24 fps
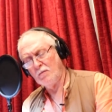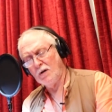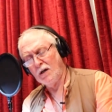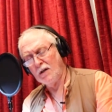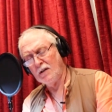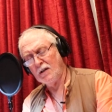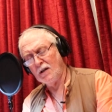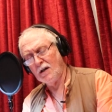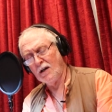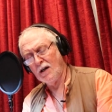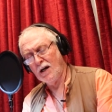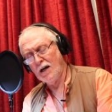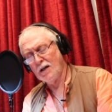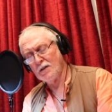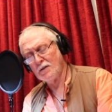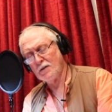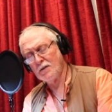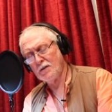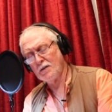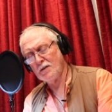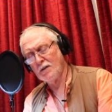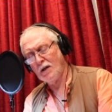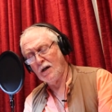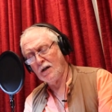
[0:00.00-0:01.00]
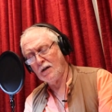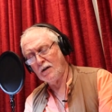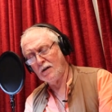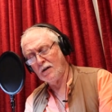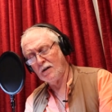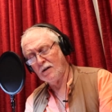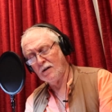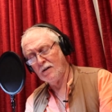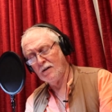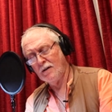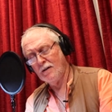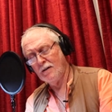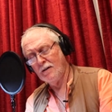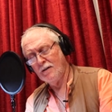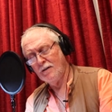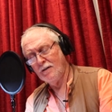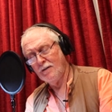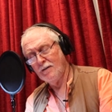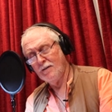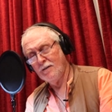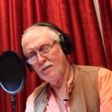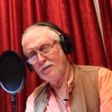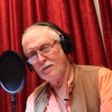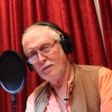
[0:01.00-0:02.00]
by the last
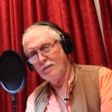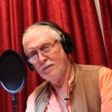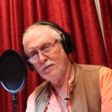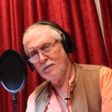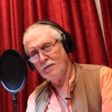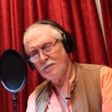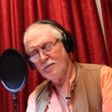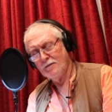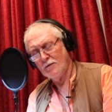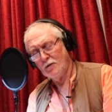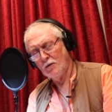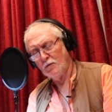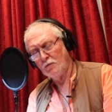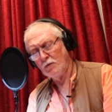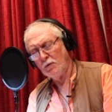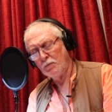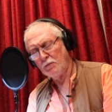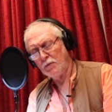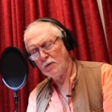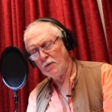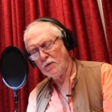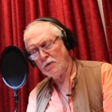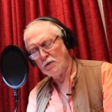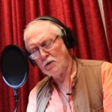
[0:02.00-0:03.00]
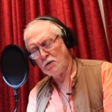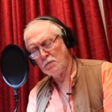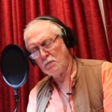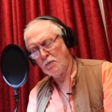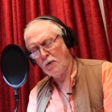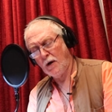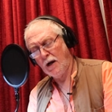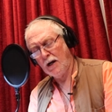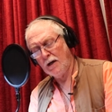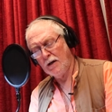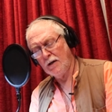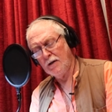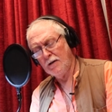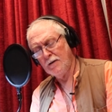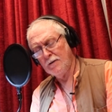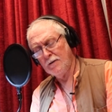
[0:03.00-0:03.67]
sun, the ripples spread.